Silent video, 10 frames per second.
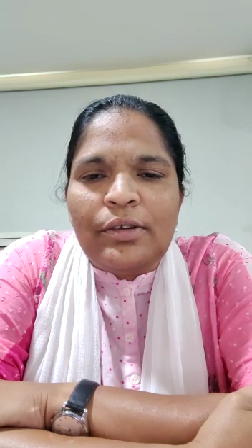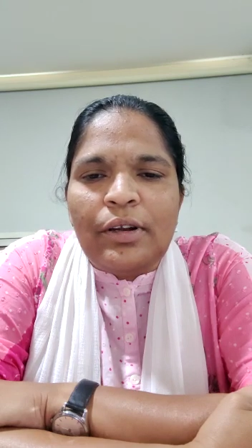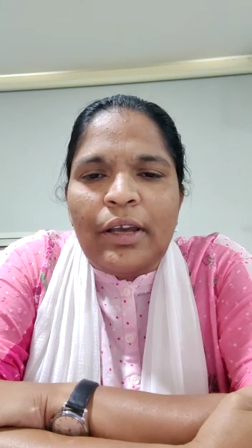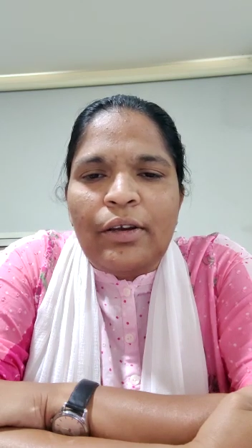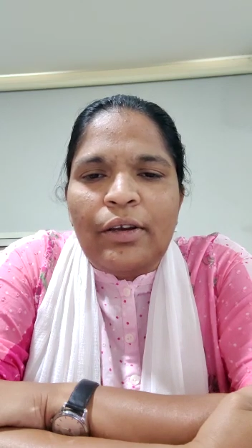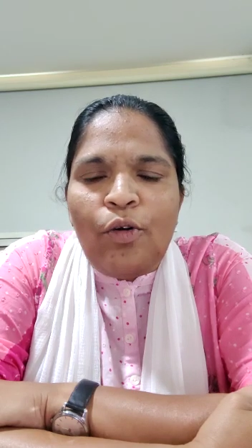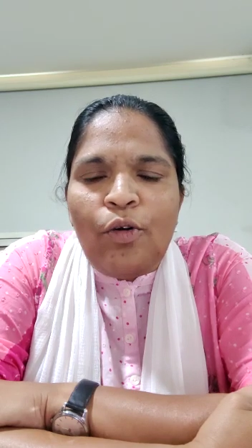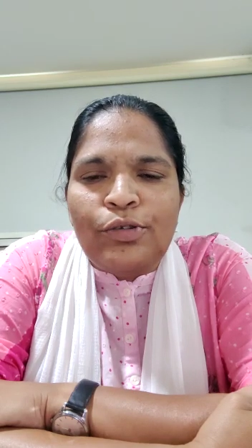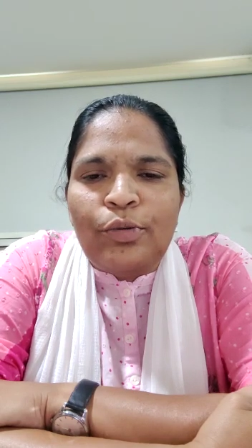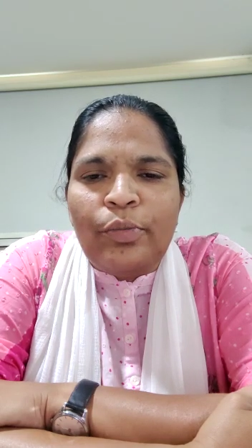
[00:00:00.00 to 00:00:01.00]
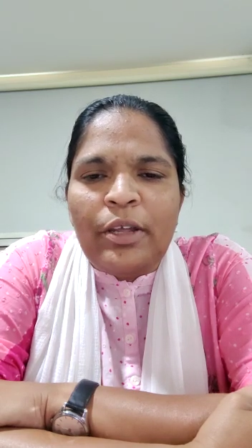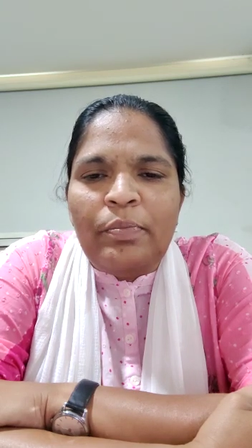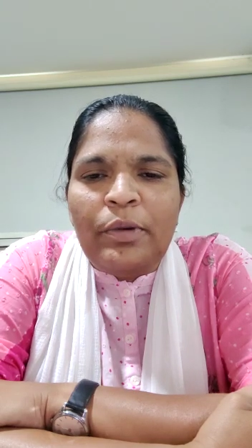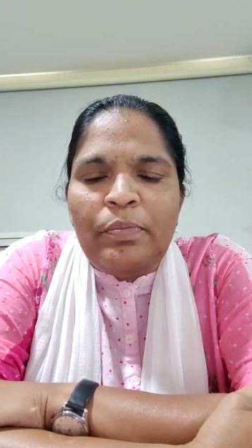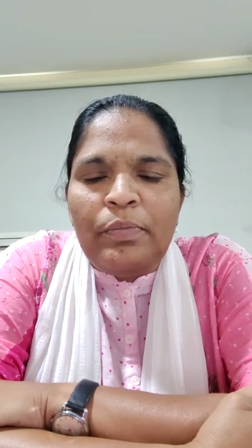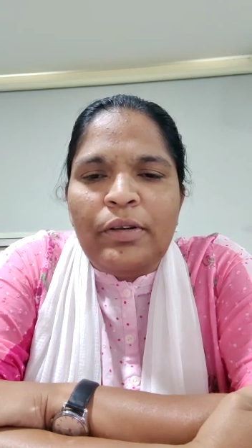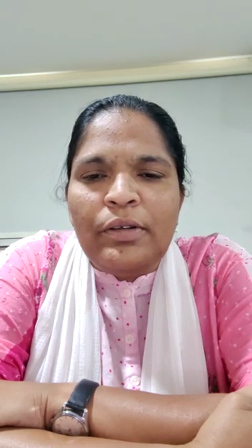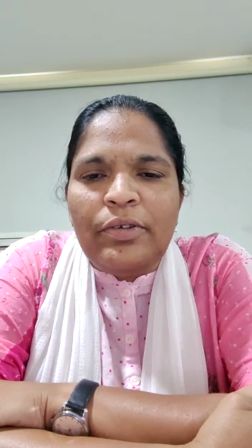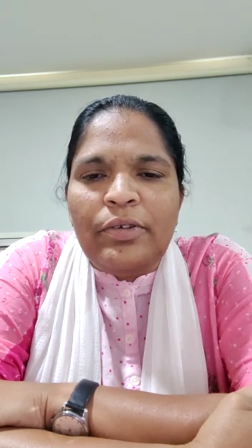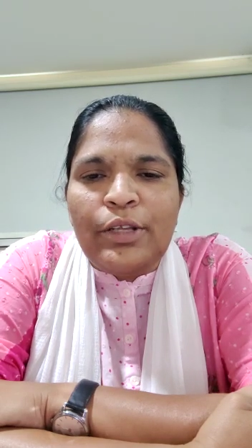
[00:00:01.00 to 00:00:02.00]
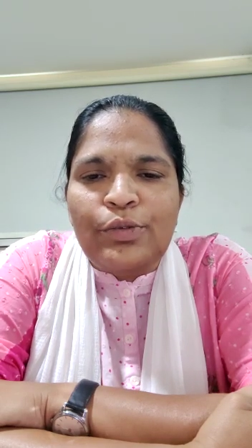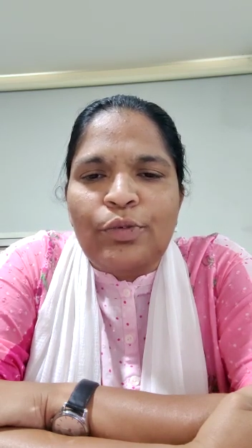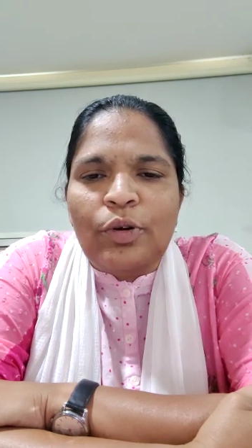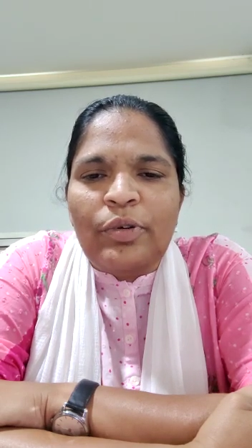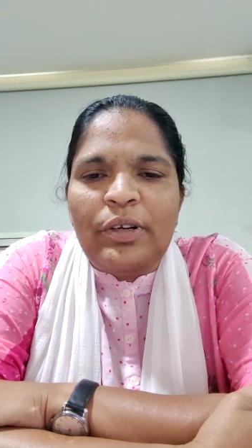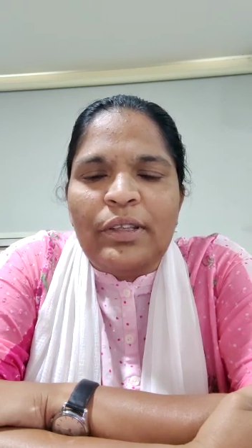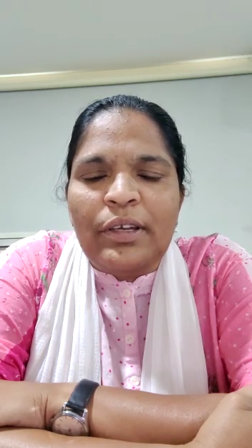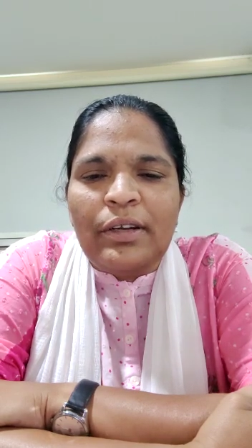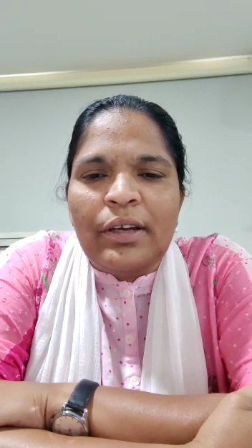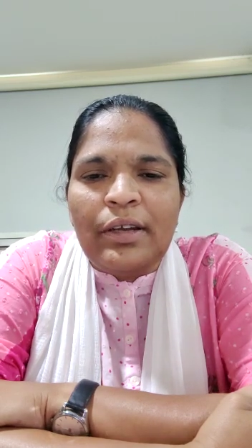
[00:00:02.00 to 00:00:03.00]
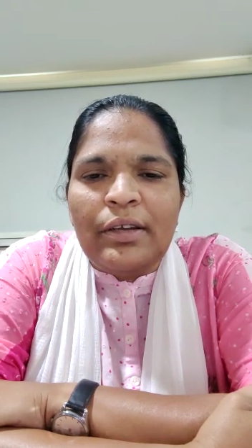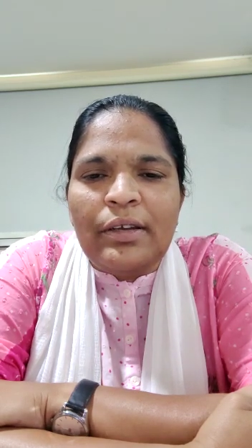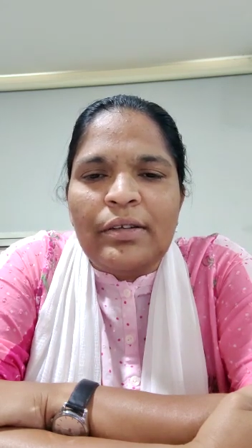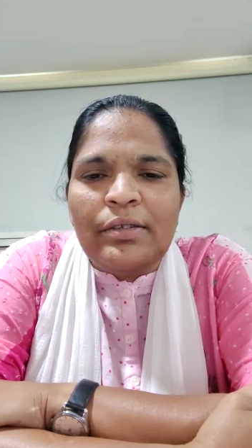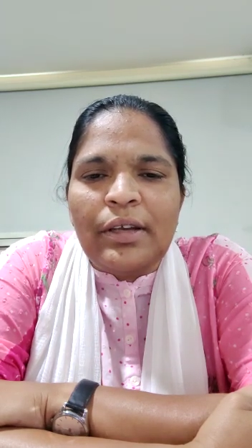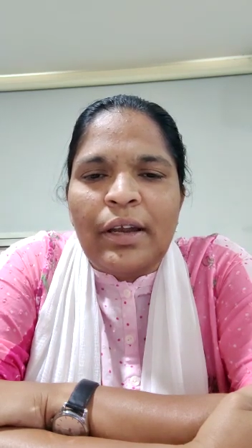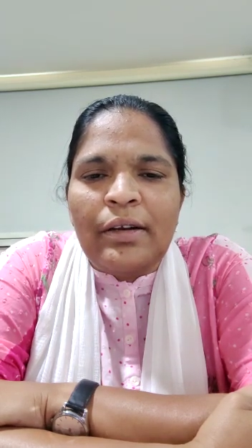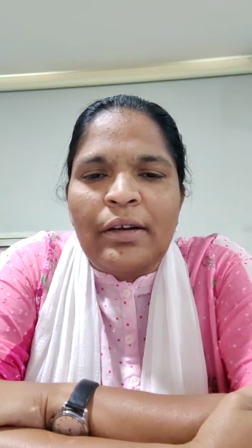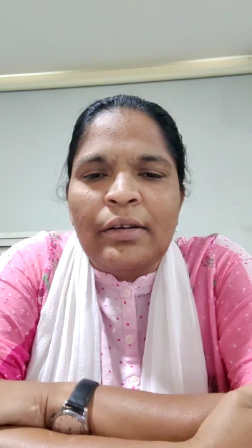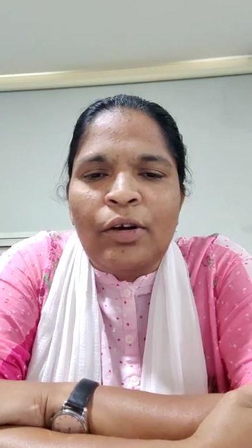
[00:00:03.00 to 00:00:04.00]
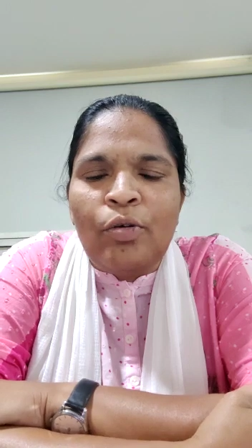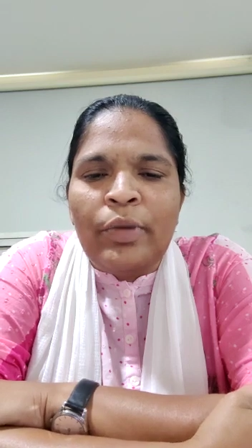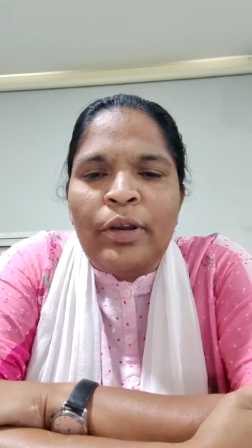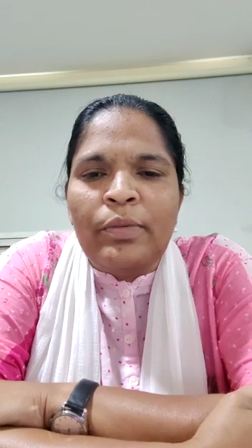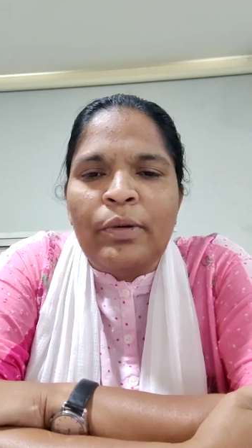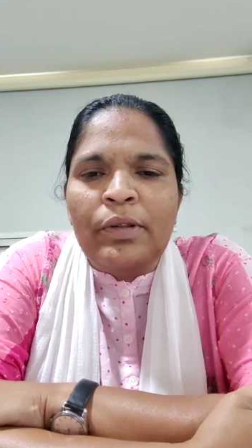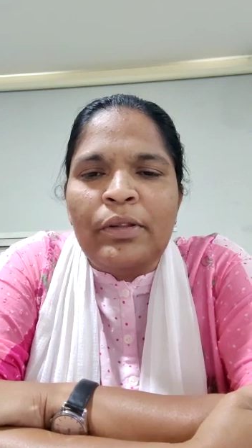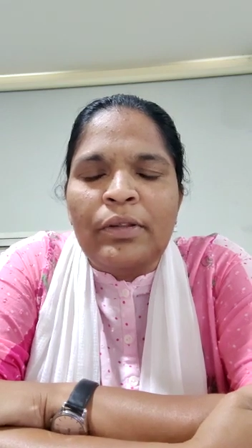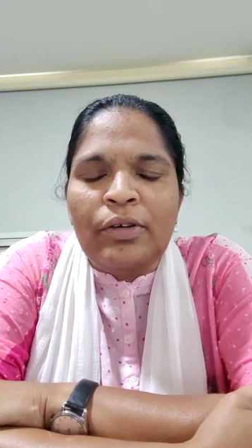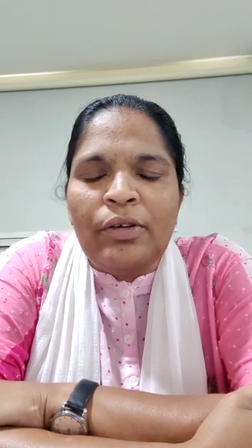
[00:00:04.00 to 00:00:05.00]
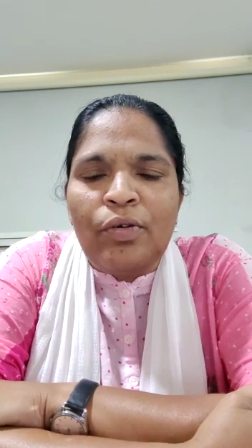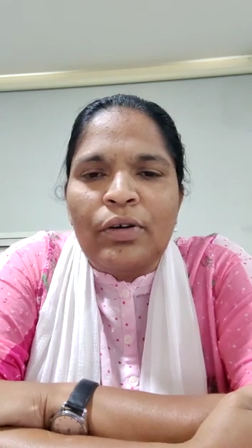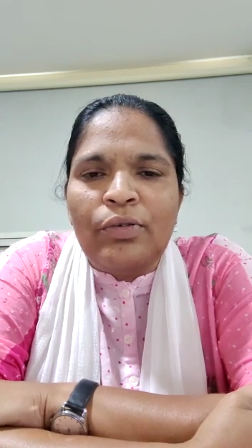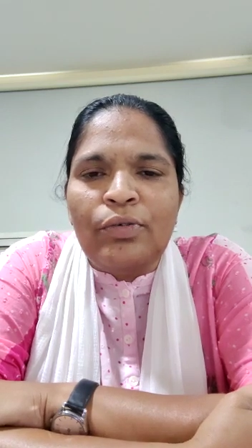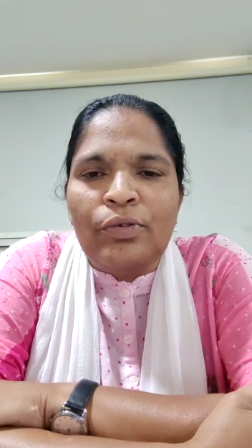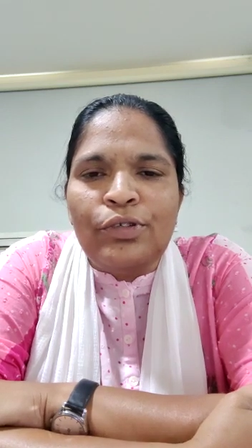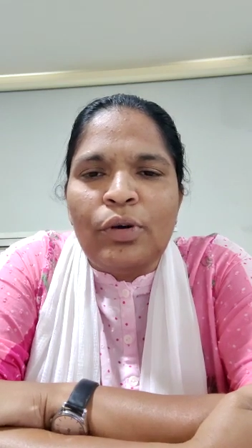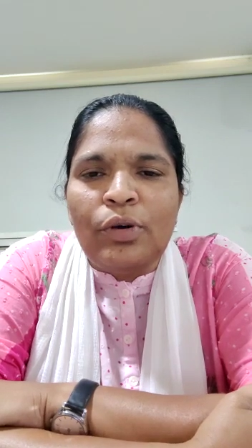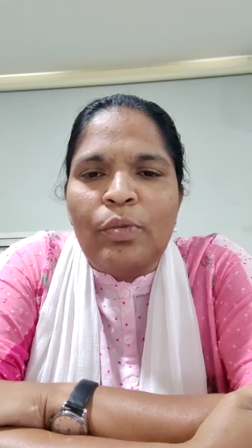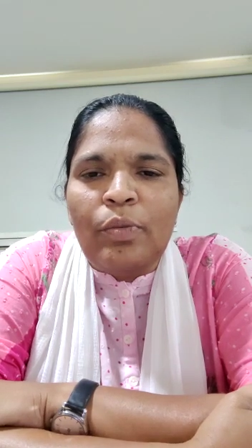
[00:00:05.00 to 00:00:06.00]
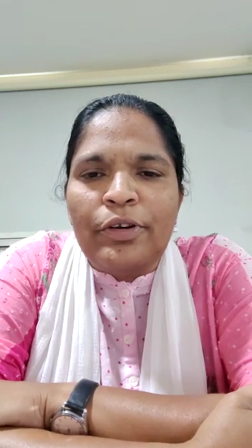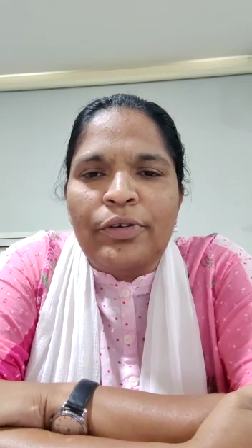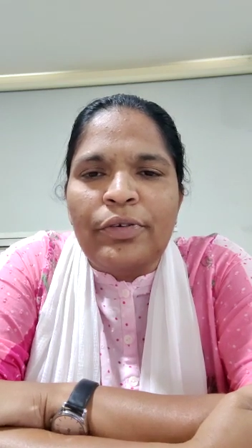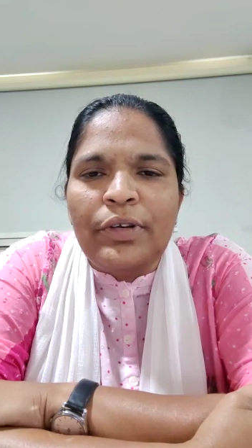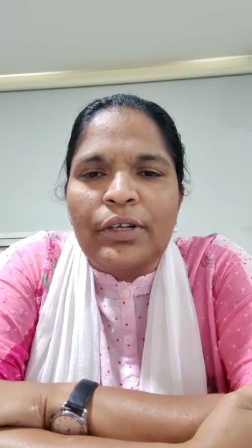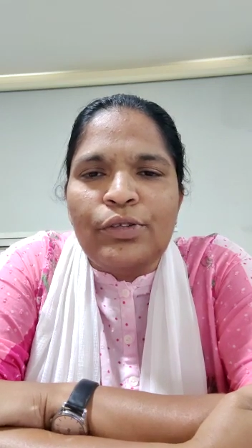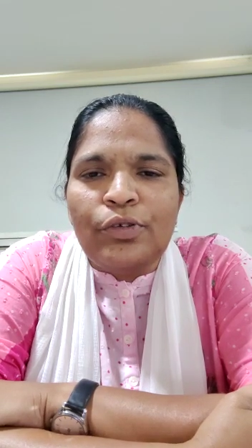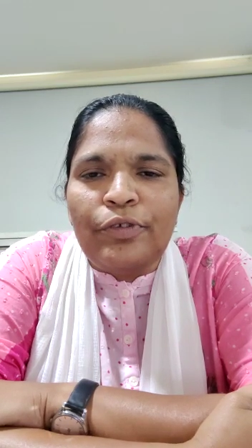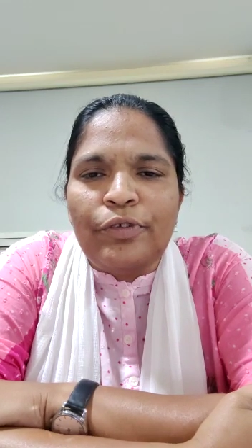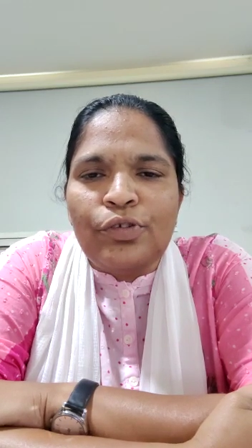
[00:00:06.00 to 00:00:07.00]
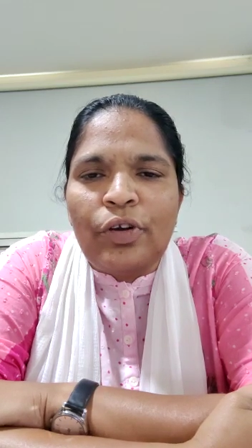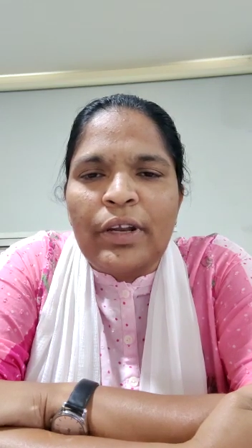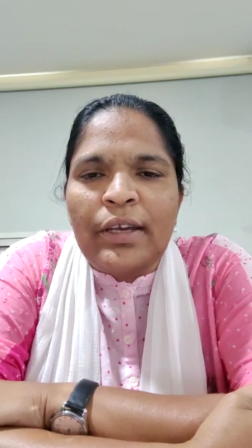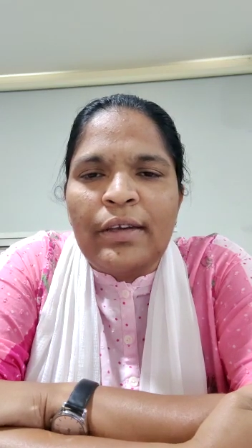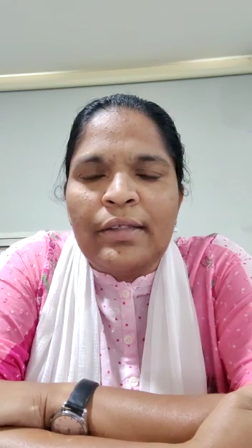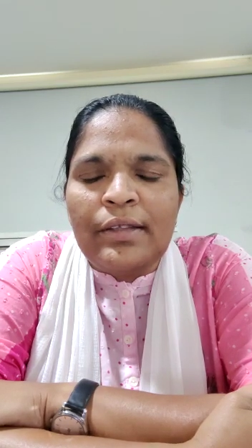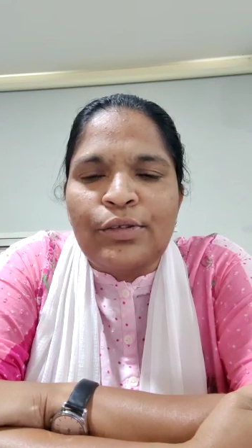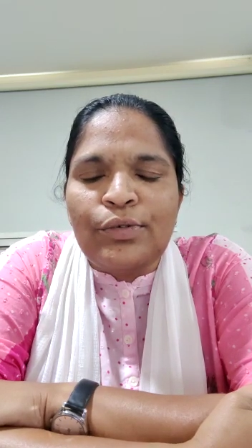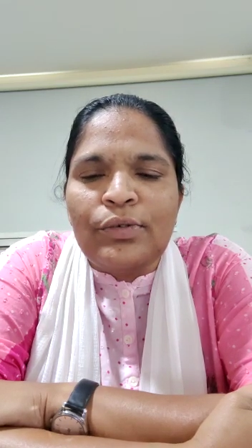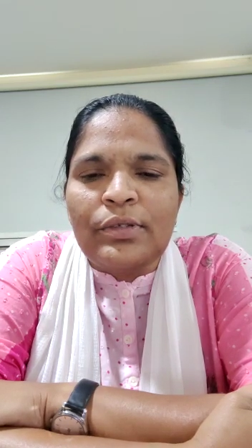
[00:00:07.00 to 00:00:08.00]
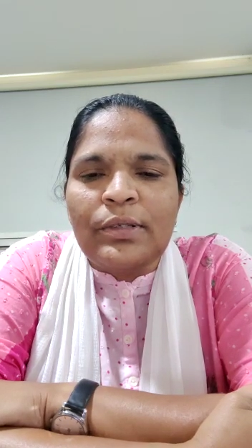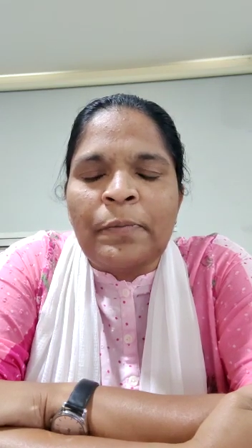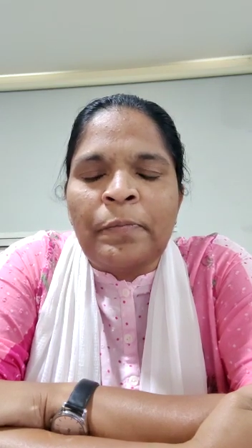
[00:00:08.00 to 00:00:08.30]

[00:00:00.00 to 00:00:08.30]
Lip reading: like how so many people transformed their careers and how many people they got good job opportunities after joining in this course.